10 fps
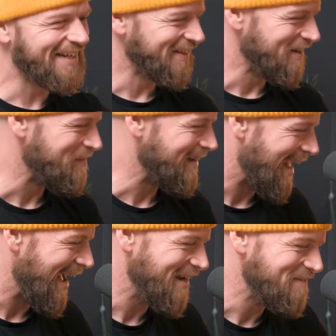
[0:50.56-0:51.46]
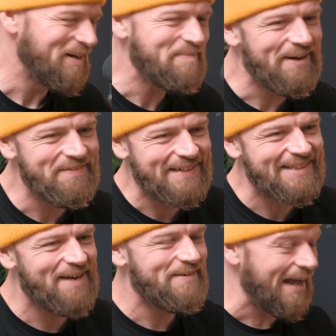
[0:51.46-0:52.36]
couldn't have been any more perfect
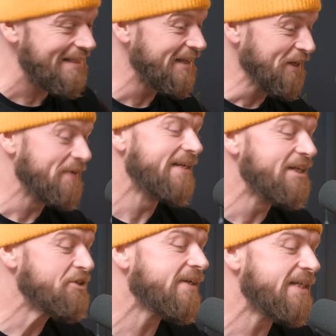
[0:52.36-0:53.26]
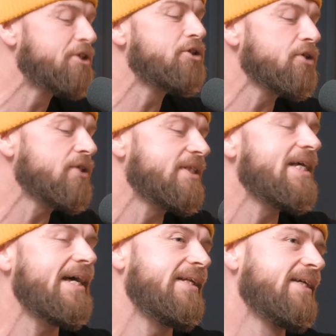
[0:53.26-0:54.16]
timing. I think you'd literally just
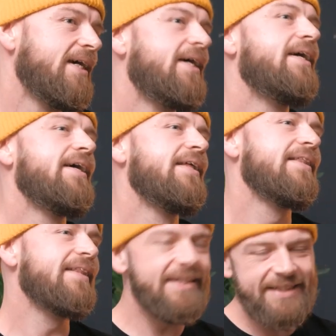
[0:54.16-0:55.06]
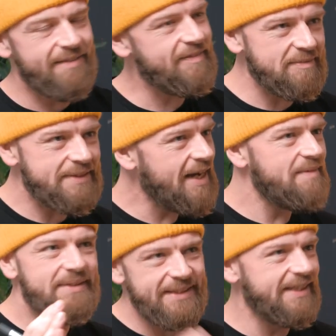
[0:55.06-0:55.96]
said, Lee's given up
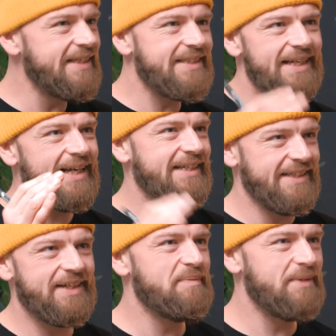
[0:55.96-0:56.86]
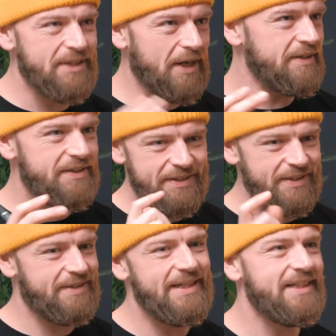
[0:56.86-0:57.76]
time and done this today to come and
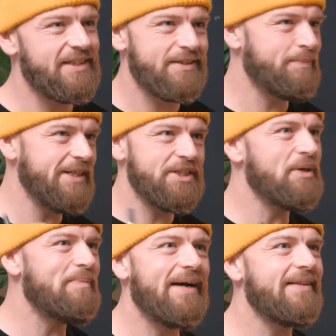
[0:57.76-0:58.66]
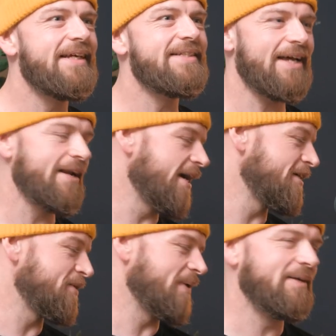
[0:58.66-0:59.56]
speak to you about this. And I
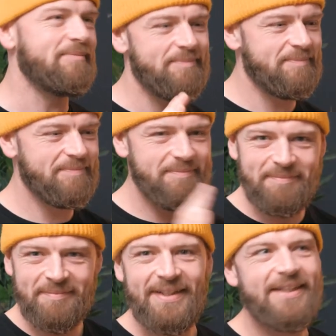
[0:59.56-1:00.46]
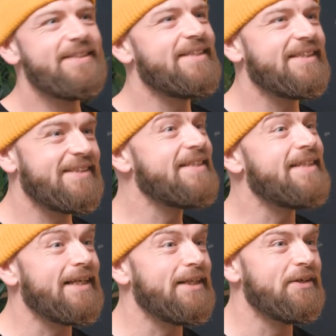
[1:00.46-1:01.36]
just went to sync the